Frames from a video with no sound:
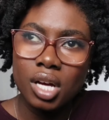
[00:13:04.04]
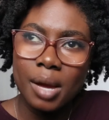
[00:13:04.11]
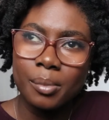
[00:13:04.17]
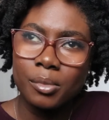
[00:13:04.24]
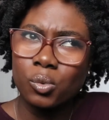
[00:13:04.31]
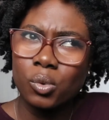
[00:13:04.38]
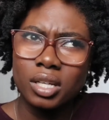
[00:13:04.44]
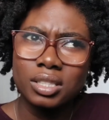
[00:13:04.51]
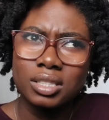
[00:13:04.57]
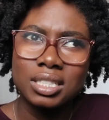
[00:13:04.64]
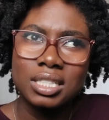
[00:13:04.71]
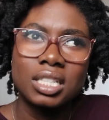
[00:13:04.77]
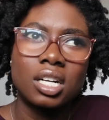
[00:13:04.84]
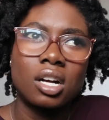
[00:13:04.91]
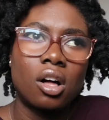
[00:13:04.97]
Emma Watson,
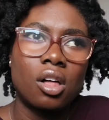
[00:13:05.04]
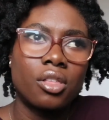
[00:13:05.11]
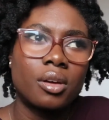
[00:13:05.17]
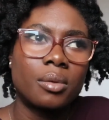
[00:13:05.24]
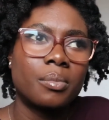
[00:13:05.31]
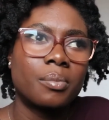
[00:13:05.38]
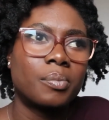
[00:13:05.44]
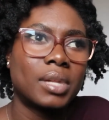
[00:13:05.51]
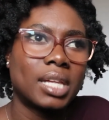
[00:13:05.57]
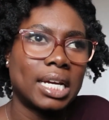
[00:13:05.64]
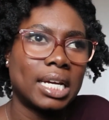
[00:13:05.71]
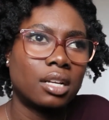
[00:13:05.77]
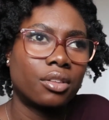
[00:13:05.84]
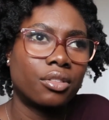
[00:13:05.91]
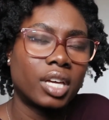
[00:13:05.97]
and all of them
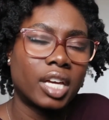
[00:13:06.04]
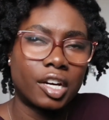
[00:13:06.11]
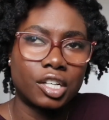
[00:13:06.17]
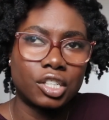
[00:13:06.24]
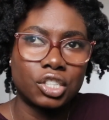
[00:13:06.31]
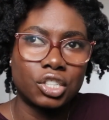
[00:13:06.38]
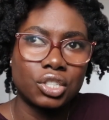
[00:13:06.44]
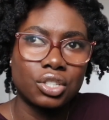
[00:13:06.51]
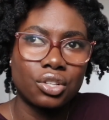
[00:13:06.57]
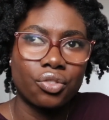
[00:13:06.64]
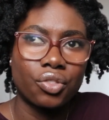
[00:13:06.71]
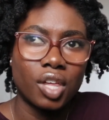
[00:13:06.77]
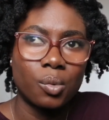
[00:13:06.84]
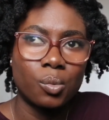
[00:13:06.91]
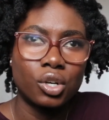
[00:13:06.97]
played the characters,
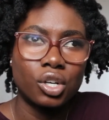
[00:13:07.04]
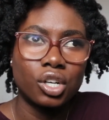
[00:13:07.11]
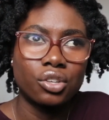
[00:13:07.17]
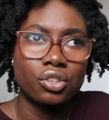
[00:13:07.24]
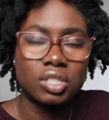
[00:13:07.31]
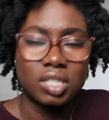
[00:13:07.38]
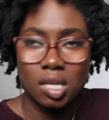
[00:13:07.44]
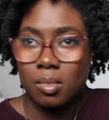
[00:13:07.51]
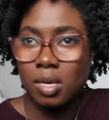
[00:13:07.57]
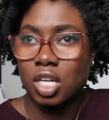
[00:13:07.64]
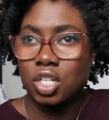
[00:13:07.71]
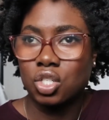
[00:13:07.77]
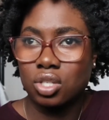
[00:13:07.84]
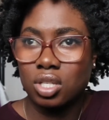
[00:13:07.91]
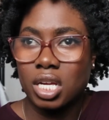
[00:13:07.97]
they were the same
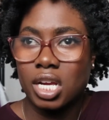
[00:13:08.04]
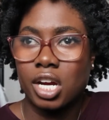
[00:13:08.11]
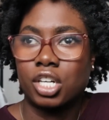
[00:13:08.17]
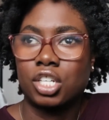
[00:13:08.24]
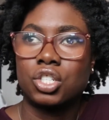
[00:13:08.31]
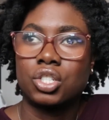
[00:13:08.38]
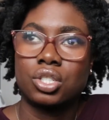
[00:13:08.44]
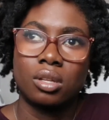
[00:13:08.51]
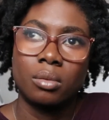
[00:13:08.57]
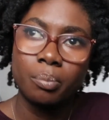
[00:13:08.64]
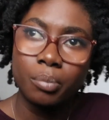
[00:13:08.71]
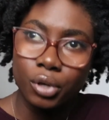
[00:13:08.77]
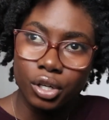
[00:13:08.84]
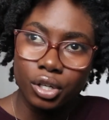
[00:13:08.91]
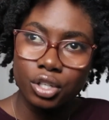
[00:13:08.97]
age as the characters in the
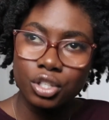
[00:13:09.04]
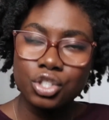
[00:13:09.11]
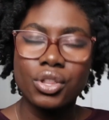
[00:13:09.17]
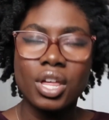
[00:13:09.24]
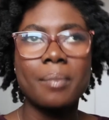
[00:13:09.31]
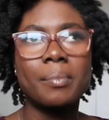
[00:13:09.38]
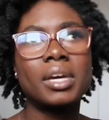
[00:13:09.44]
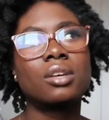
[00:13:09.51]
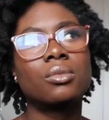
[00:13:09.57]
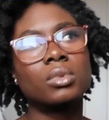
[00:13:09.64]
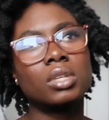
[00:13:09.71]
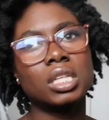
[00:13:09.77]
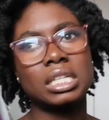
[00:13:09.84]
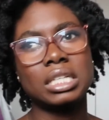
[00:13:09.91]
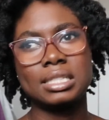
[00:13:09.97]
book. So that made it
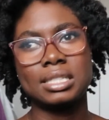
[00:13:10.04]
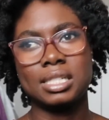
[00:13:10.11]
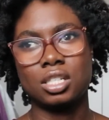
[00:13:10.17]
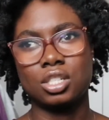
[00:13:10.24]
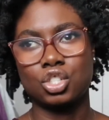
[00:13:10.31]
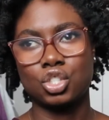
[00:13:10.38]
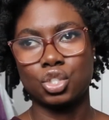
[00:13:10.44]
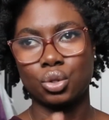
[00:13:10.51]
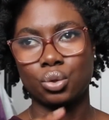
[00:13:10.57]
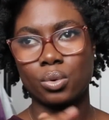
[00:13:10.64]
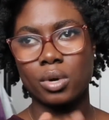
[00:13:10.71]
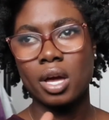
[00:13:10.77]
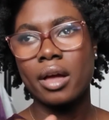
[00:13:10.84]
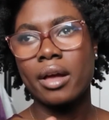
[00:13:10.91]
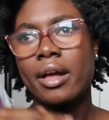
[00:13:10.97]
really easy to
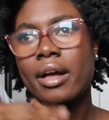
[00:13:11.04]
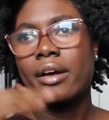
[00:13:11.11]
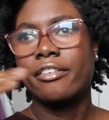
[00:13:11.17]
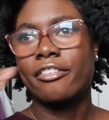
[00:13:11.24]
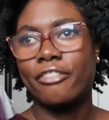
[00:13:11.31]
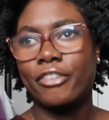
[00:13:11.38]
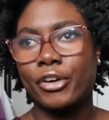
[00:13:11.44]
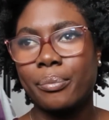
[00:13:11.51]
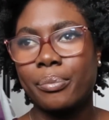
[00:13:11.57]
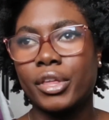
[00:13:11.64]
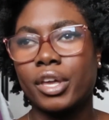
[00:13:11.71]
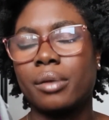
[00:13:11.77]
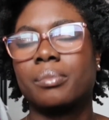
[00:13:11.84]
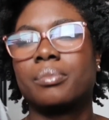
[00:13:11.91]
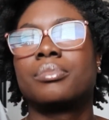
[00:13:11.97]
film
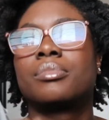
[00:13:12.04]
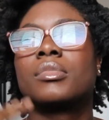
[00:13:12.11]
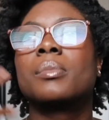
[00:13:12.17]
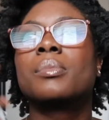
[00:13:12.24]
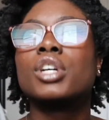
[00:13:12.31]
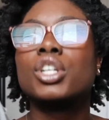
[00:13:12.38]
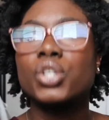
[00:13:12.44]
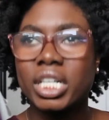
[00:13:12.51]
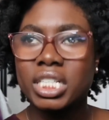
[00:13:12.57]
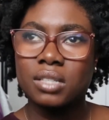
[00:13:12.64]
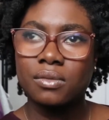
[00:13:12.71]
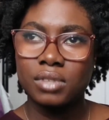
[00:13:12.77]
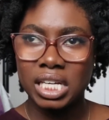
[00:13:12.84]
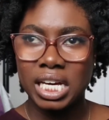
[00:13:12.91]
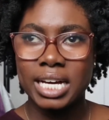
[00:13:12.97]
them
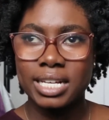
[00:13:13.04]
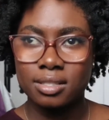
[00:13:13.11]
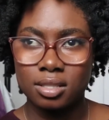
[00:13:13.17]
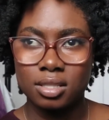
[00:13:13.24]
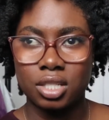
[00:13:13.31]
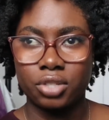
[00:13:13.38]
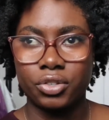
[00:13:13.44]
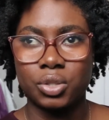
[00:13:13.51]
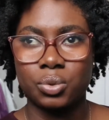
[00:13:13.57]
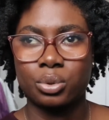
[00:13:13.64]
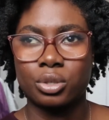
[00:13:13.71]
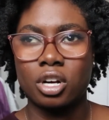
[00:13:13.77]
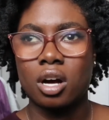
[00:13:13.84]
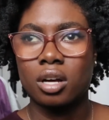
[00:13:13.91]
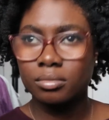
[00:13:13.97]
progressively as the series
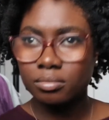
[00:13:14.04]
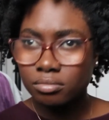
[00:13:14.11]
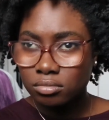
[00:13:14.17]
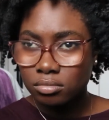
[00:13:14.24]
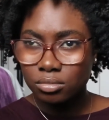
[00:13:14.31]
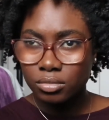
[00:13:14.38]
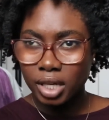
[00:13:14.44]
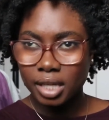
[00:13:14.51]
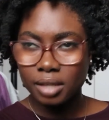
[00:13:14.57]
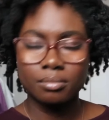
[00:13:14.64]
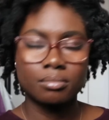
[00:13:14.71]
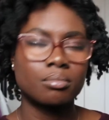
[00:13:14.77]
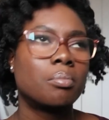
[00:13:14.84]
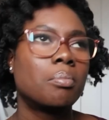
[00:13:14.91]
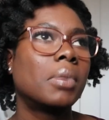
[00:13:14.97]
went on, right?
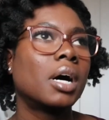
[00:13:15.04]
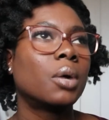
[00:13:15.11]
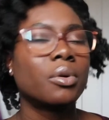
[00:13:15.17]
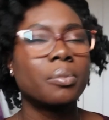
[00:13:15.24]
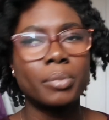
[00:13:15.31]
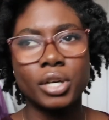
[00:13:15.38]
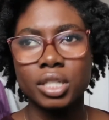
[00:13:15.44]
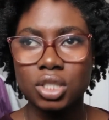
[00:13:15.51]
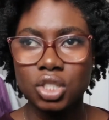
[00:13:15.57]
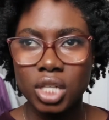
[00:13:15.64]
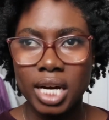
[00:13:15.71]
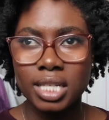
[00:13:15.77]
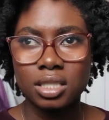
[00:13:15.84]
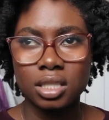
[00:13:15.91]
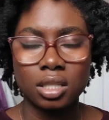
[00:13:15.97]
But with Percy
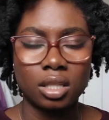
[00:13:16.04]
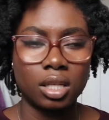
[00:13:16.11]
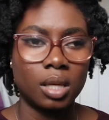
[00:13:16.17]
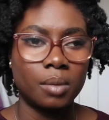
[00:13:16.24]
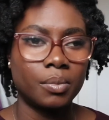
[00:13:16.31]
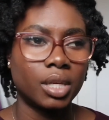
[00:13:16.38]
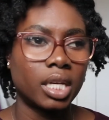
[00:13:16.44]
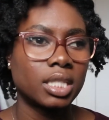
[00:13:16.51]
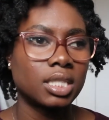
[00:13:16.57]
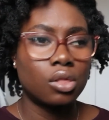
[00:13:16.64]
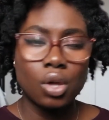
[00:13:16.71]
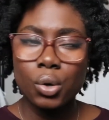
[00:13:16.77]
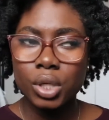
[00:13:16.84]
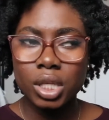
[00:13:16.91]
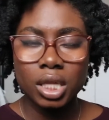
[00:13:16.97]
Jackson and the Olympians,
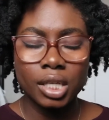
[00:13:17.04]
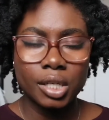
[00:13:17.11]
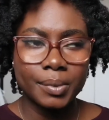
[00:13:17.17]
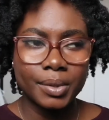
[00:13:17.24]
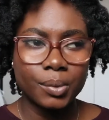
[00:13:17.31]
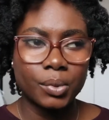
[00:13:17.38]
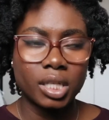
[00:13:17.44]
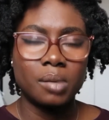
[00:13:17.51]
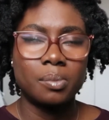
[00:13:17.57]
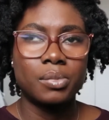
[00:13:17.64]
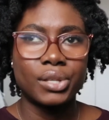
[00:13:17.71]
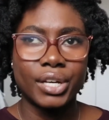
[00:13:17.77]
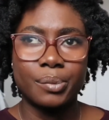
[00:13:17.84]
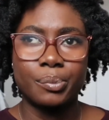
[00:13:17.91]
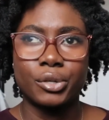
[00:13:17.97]
Logan Lerman, when he
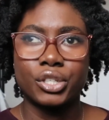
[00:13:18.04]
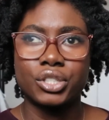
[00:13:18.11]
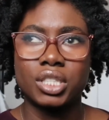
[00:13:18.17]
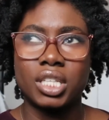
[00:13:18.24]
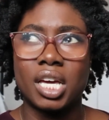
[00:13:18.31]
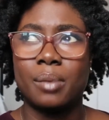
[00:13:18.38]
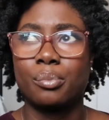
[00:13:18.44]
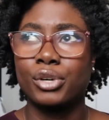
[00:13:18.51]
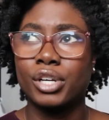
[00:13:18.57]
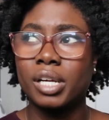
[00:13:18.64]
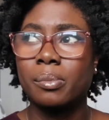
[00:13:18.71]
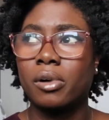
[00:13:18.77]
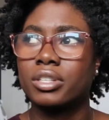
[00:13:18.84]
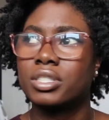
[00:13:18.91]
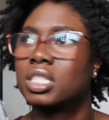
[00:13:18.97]
played Percy, I'm pretty
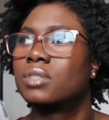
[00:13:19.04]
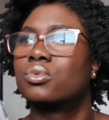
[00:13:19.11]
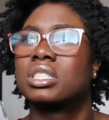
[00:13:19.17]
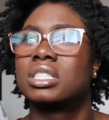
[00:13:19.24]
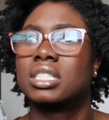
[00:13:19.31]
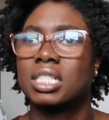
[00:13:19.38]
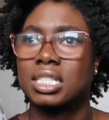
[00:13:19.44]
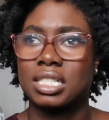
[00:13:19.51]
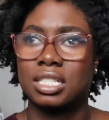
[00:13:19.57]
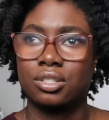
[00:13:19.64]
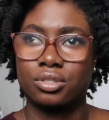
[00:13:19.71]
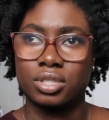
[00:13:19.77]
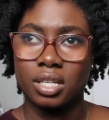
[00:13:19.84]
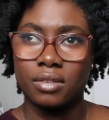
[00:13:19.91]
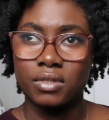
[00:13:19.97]
positive was 16
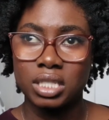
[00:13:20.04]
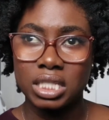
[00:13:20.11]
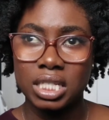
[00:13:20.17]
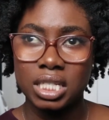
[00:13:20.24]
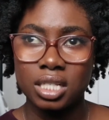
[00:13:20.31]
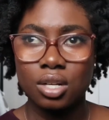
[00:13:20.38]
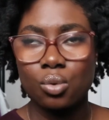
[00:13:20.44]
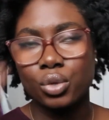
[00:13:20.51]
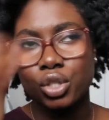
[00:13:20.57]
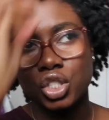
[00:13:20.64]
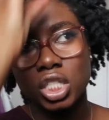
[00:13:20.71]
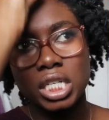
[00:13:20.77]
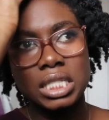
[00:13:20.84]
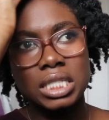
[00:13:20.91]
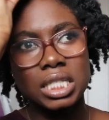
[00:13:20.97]
or 17, which
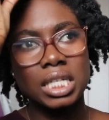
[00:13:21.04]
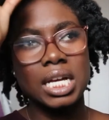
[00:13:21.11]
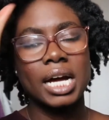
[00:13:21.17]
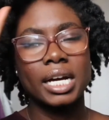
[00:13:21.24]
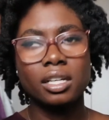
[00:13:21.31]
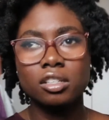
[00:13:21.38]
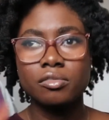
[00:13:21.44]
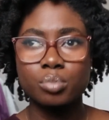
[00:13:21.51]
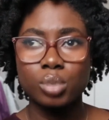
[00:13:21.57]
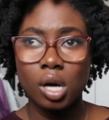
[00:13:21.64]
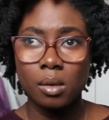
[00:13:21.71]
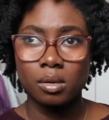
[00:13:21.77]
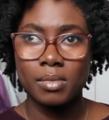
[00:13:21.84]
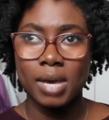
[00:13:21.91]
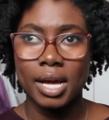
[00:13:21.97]
is kind of
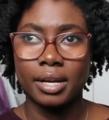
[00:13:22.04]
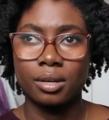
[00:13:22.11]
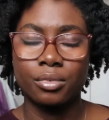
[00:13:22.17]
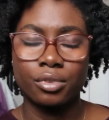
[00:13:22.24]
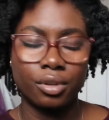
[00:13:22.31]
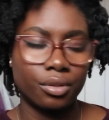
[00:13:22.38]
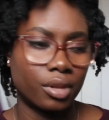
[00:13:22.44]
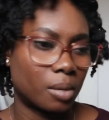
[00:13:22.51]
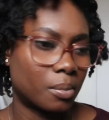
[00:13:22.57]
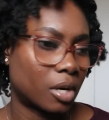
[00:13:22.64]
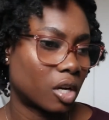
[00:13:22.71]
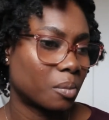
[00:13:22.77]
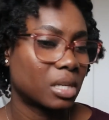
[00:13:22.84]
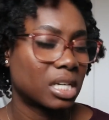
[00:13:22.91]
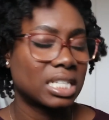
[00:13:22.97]
problematic when you think
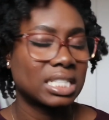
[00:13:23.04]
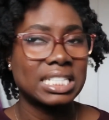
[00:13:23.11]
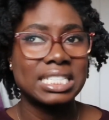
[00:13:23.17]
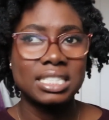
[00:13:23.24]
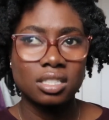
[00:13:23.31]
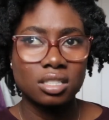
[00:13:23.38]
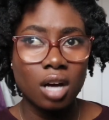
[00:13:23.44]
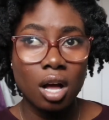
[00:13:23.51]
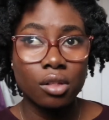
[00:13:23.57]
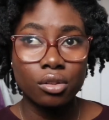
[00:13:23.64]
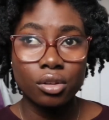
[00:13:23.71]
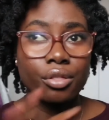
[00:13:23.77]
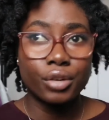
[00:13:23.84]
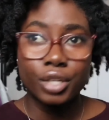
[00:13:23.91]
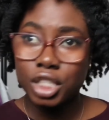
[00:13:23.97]
about it, because he did not
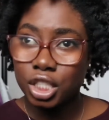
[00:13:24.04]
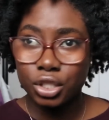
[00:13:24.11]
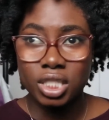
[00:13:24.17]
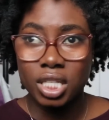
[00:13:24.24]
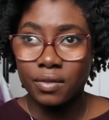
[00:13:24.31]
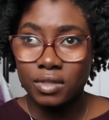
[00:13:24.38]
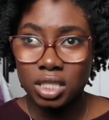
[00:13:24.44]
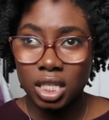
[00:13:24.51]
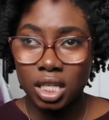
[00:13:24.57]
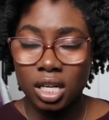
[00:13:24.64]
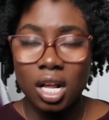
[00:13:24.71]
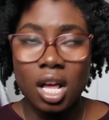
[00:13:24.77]
look 13 or 17.